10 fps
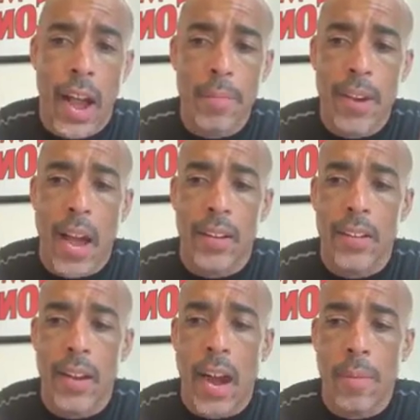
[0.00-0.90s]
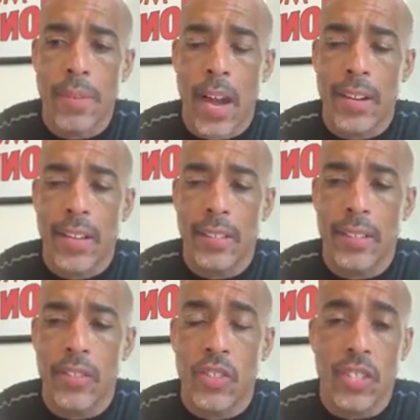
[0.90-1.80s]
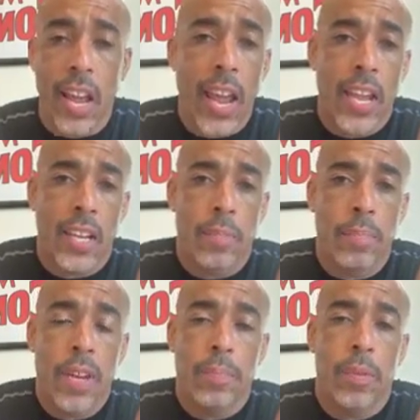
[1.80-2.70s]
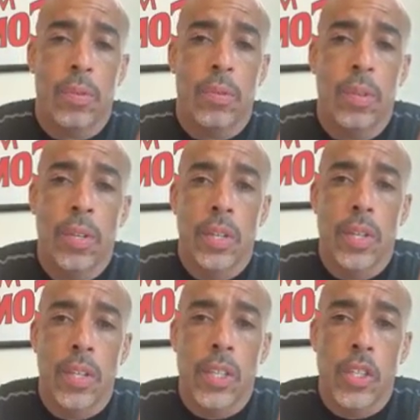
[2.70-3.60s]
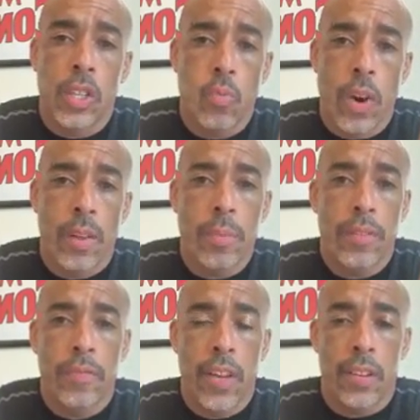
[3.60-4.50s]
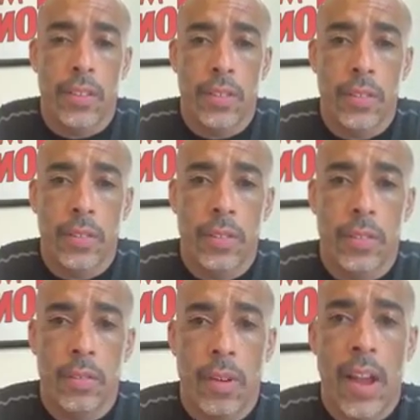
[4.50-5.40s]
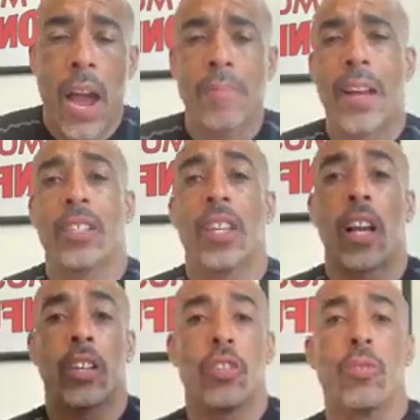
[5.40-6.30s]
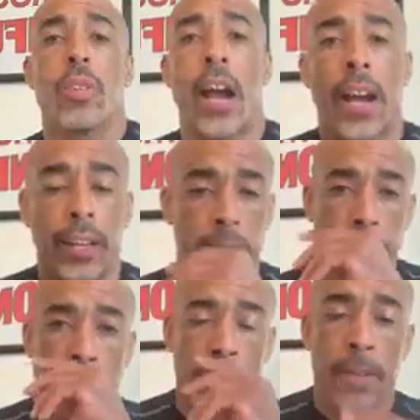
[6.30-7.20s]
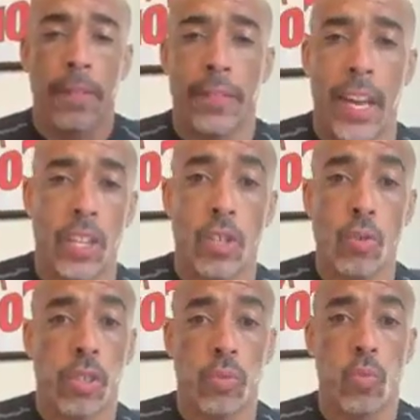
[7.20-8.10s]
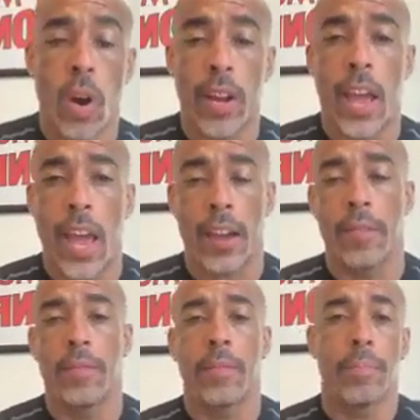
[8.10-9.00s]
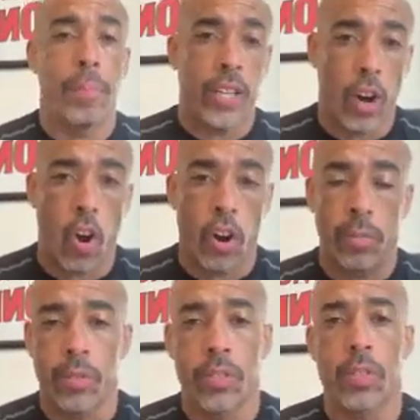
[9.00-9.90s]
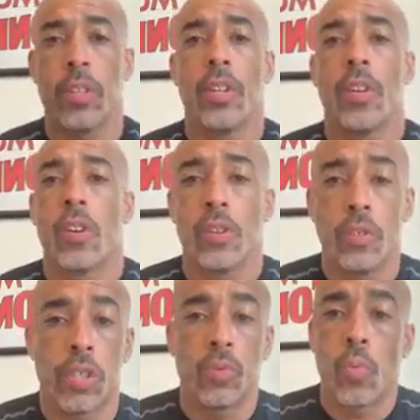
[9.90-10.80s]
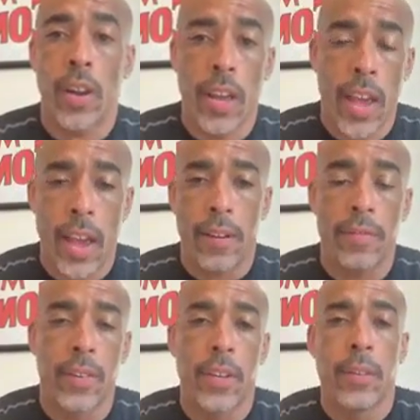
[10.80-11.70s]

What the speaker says: I'm not saying people should want to be fit, right? I'm not telling you guys that you should want to have big arms or you should want to have